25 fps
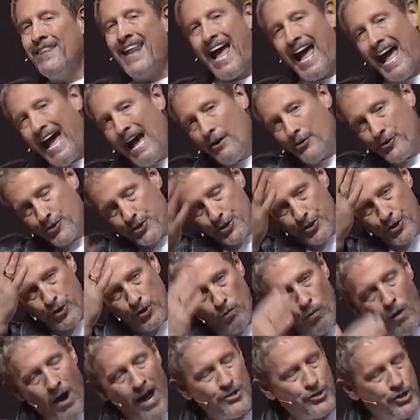the house or you're
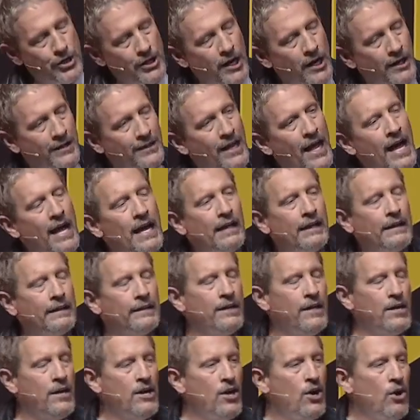watching online
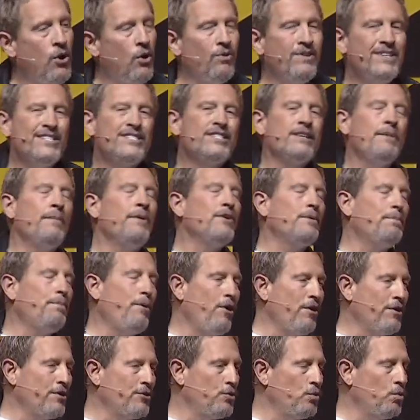or in some other
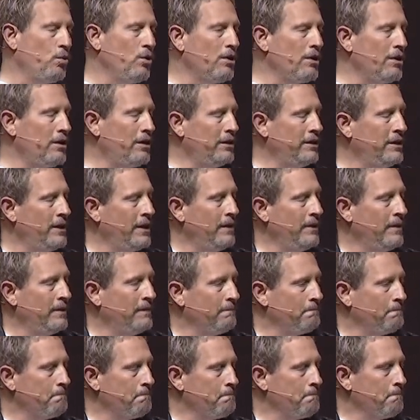part of the world.
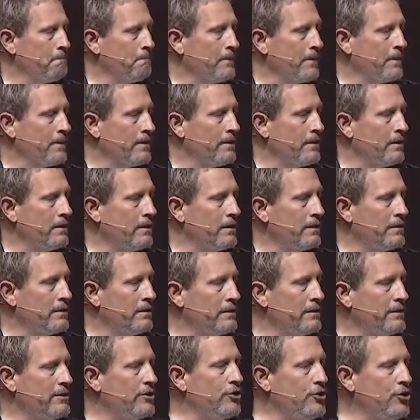
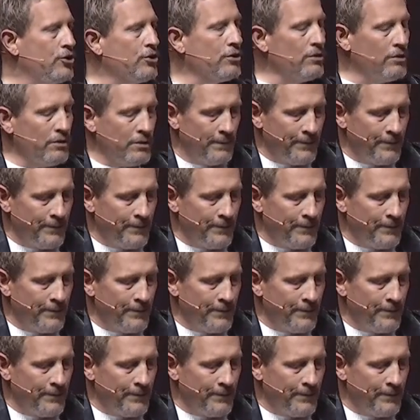Your